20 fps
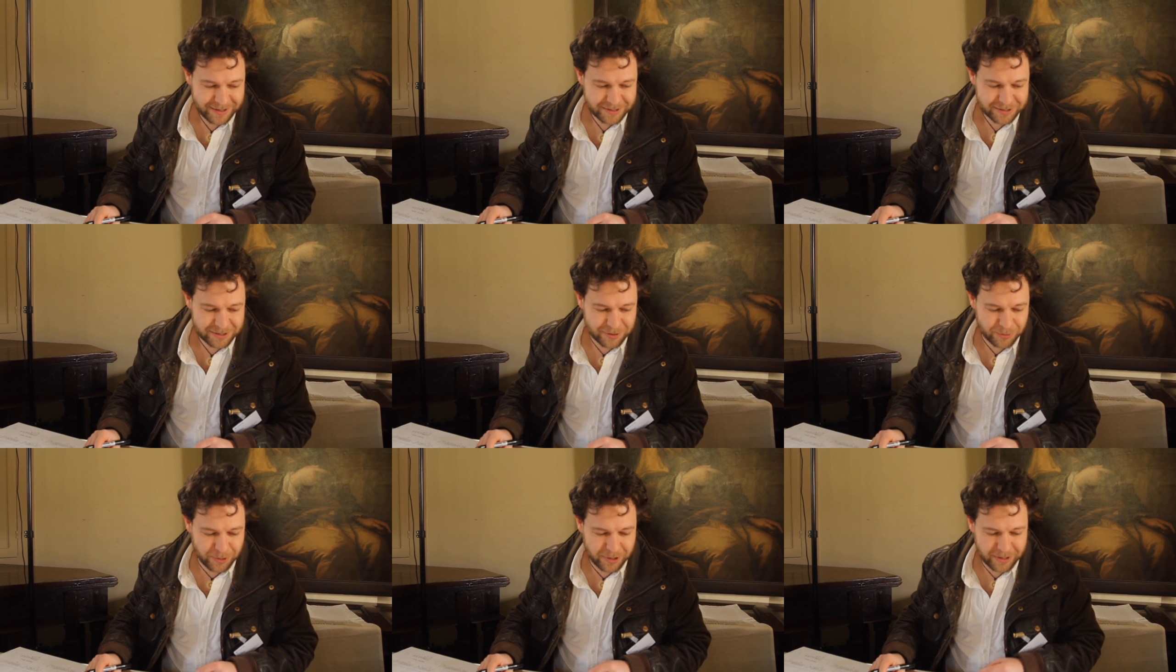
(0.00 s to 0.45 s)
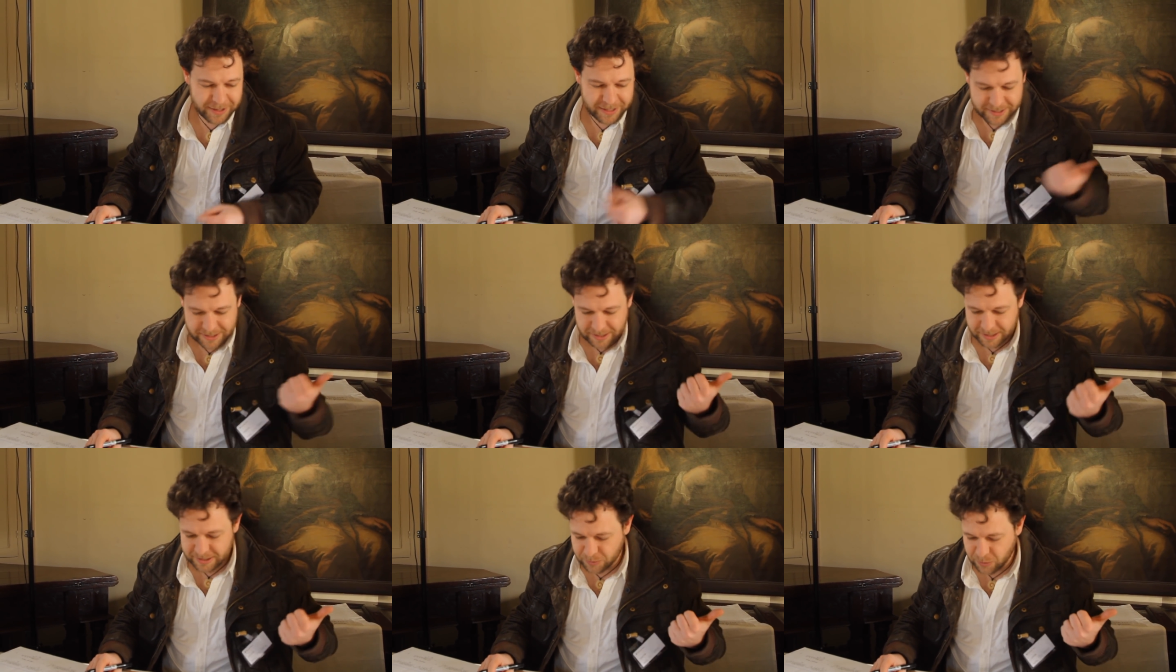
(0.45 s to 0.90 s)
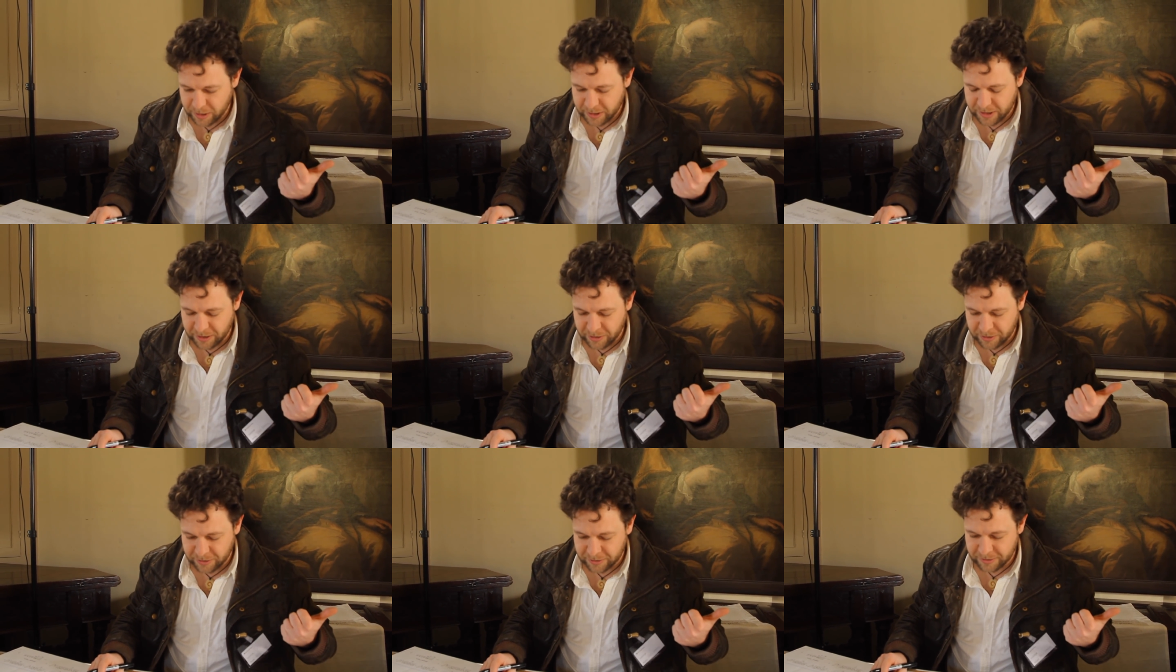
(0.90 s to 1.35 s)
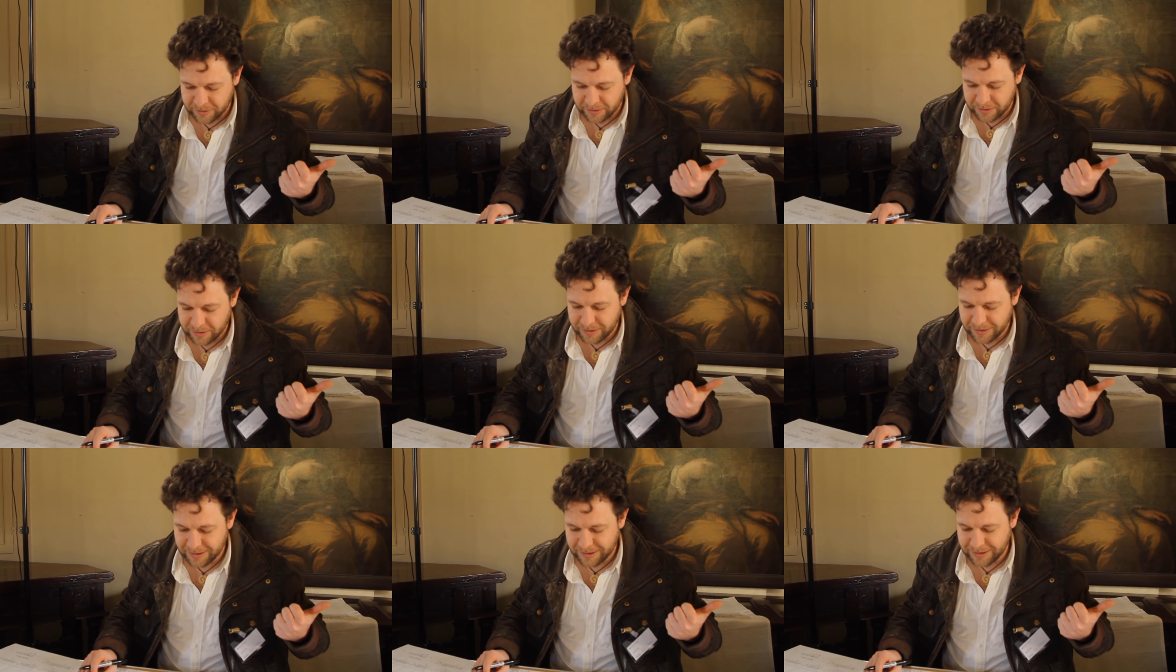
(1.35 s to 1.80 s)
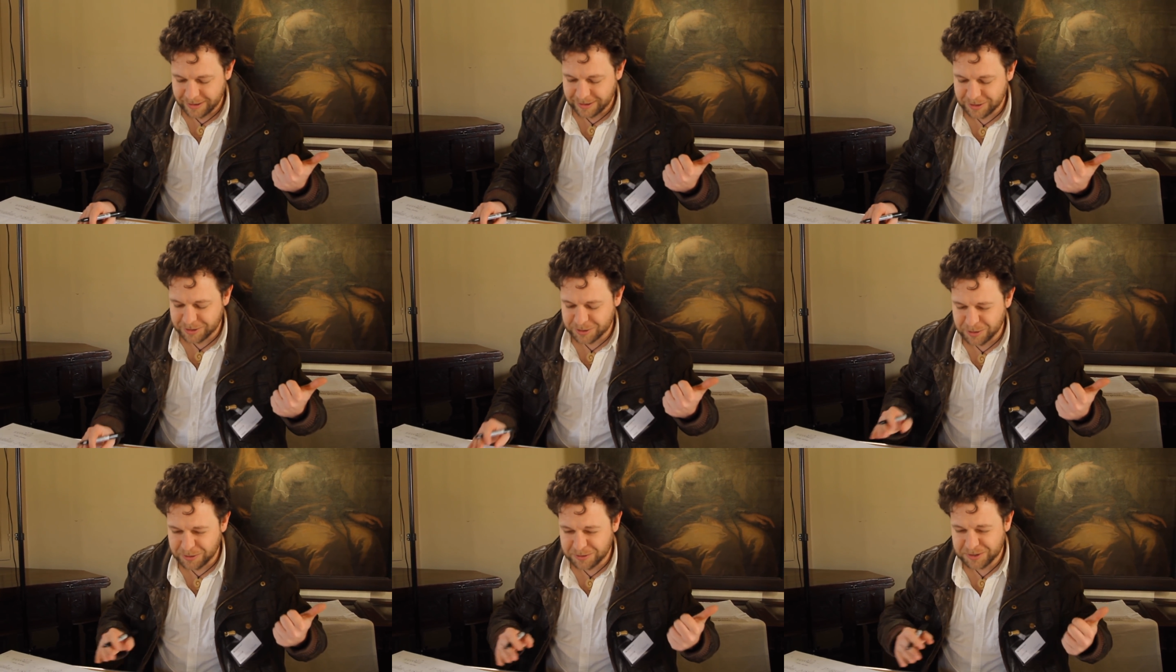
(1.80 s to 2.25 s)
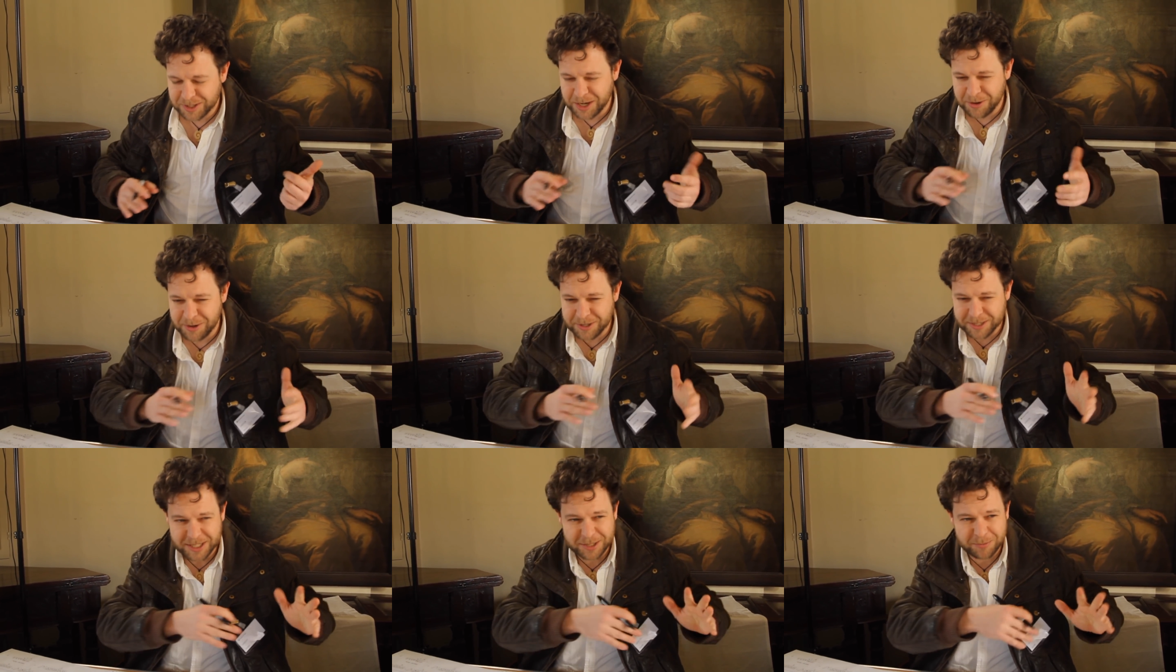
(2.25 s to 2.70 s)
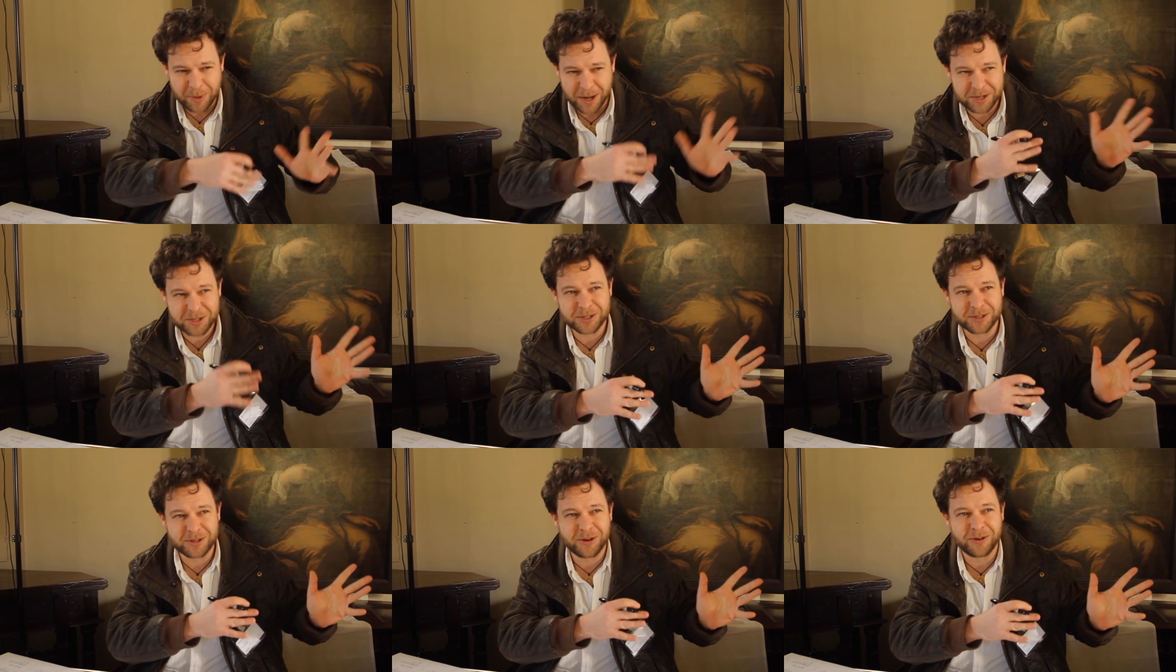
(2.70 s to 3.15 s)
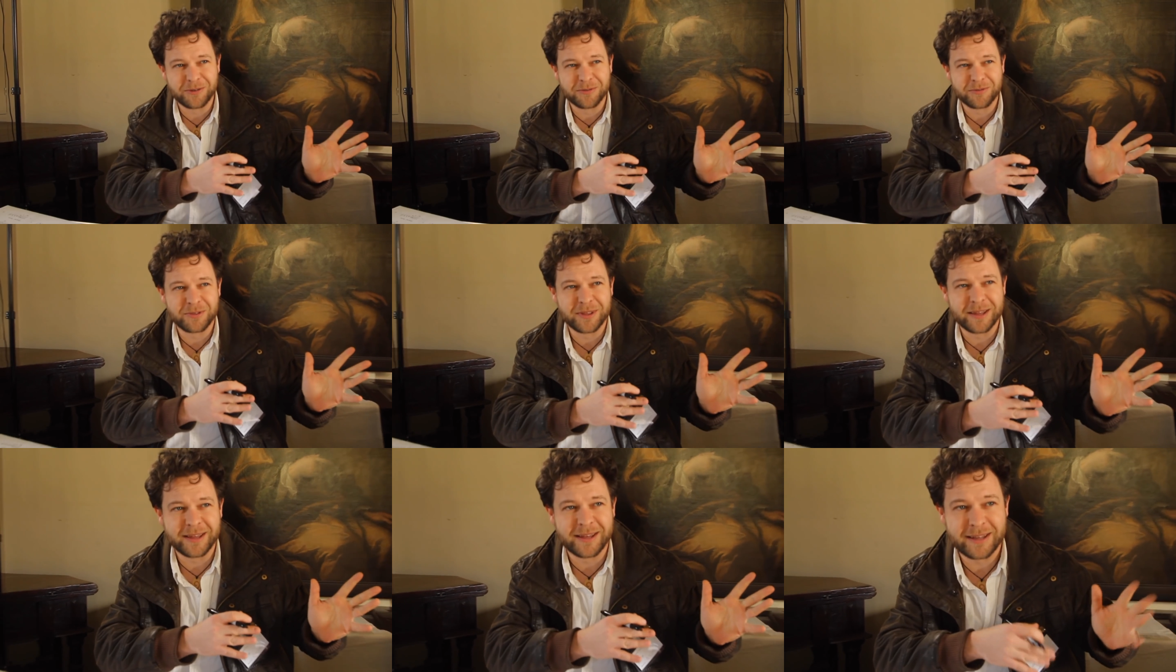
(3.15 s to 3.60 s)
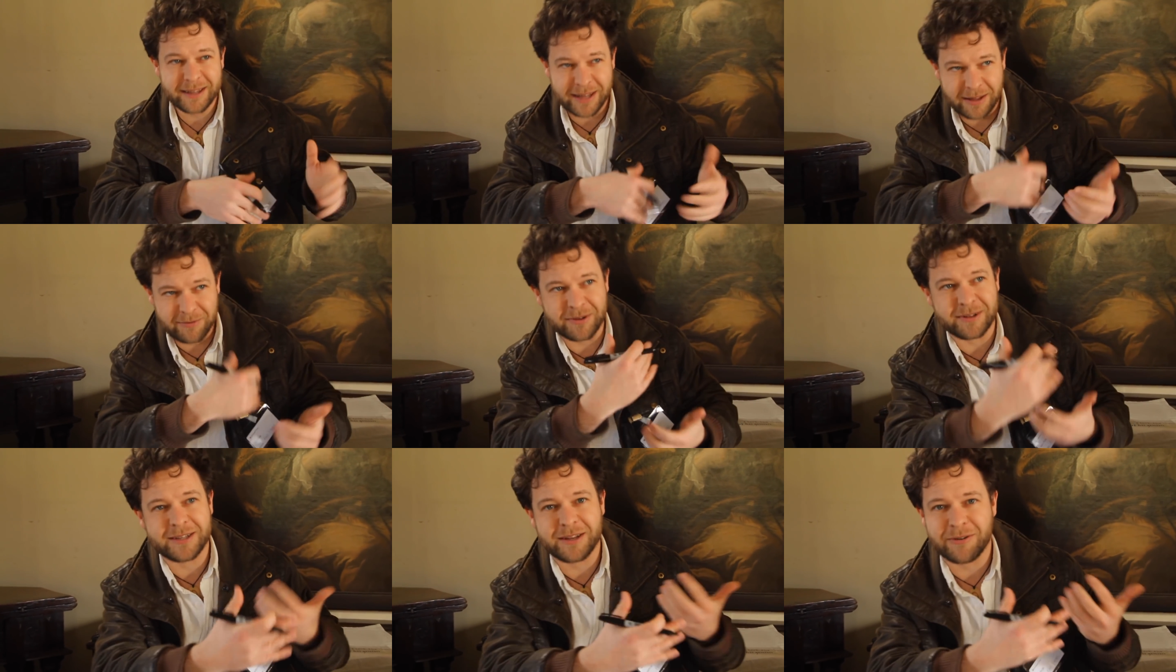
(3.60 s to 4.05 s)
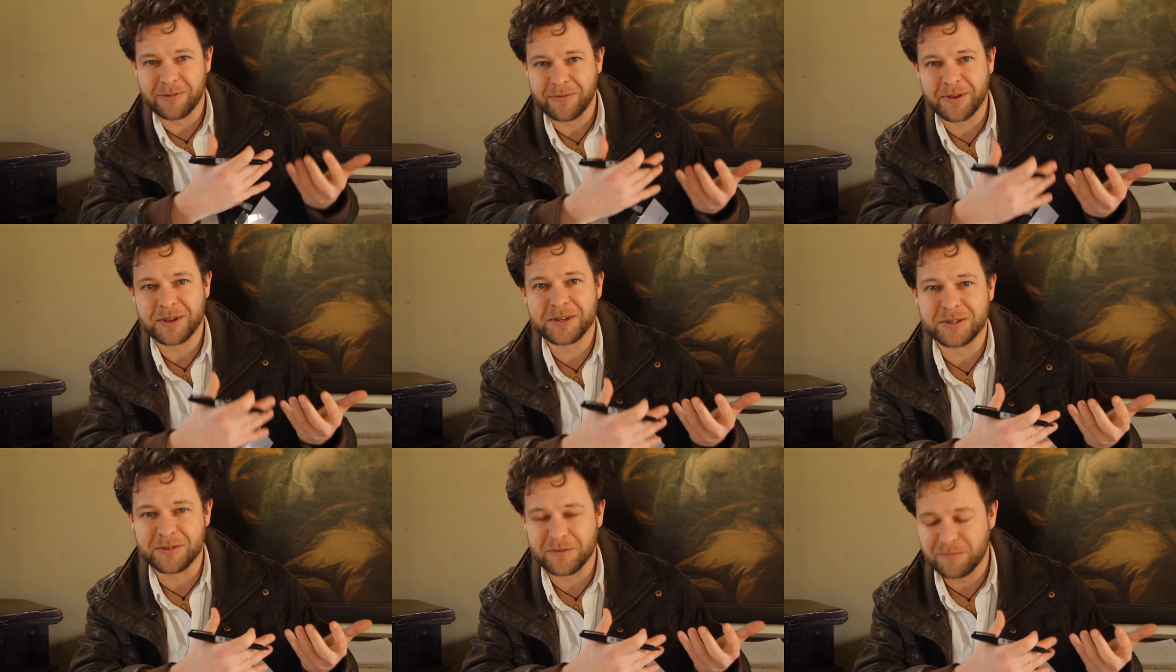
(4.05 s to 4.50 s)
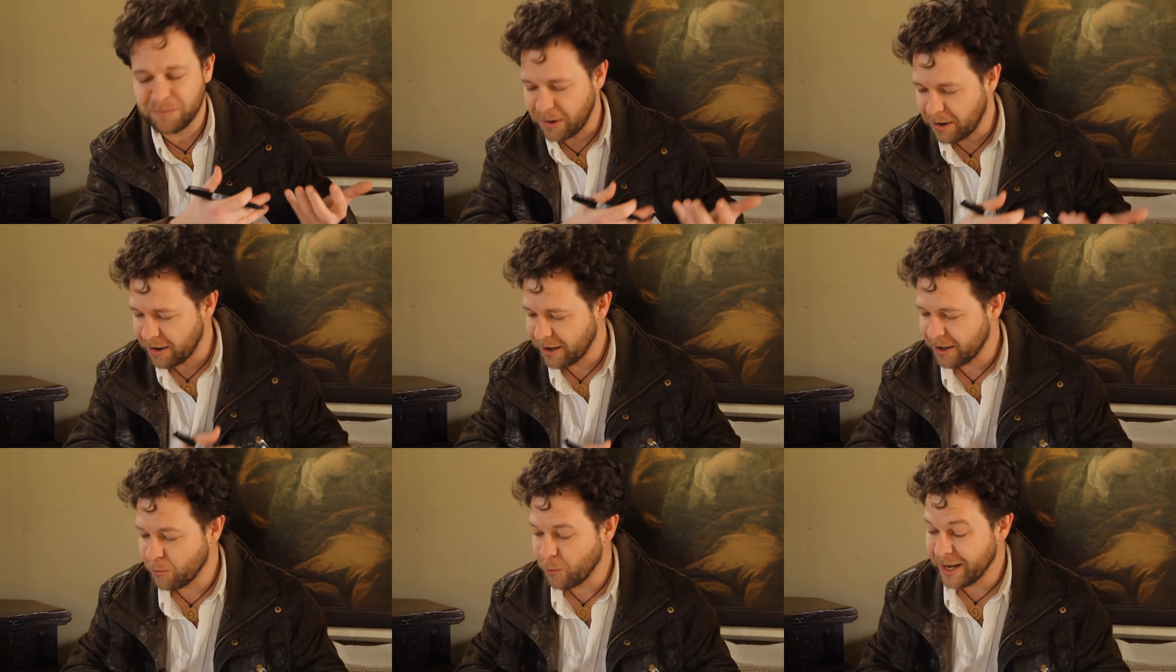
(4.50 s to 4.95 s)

So while these guys are working on the sort of serious expansion of the clever derivation of pi,